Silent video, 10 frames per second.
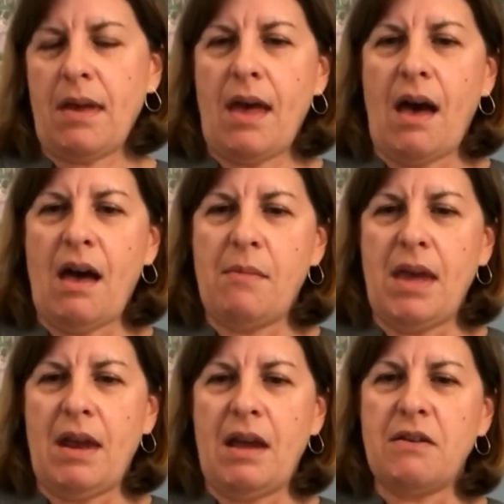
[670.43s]
And
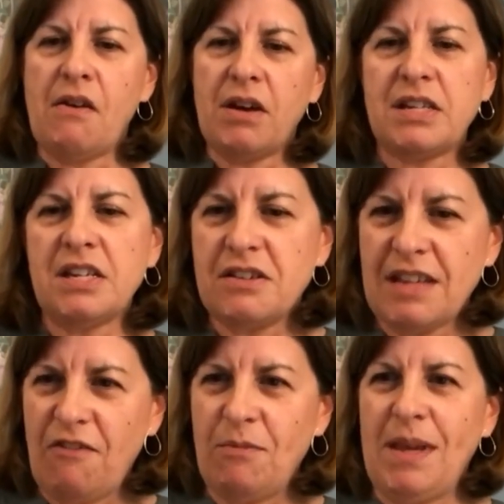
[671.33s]
I know our teachers
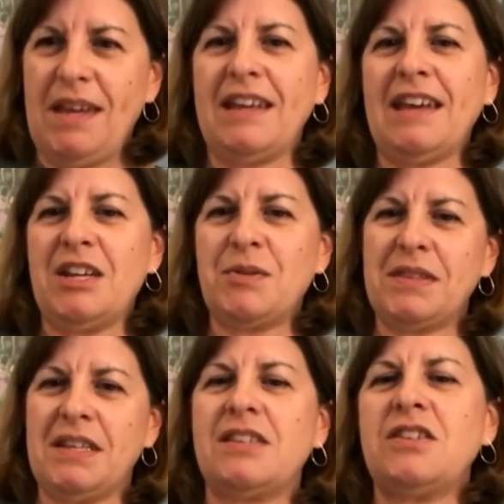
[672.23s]
have been engaged with
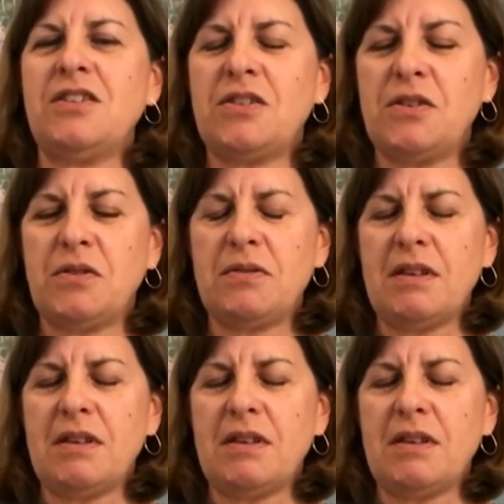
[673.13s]
this too,